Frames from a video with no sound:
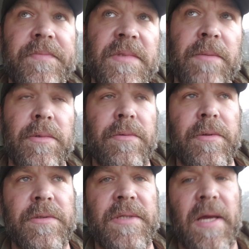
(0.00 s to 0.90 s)
The Blue
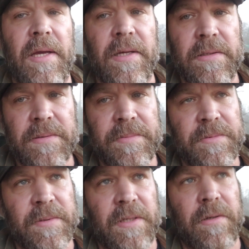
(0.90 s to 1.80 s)
Noose Gang
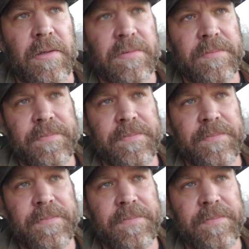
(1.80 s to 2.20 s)
is what they are.